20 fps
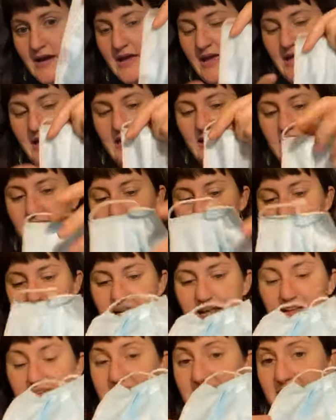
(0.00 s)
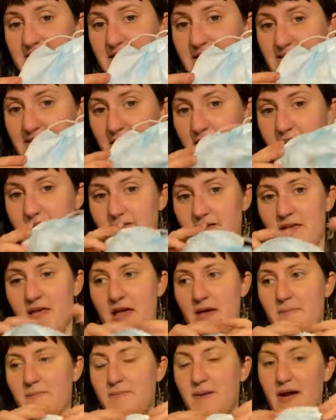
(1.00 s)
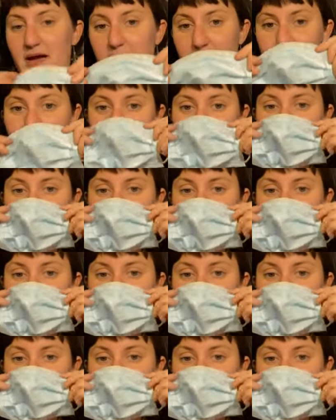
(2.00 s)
And it has stains on it, but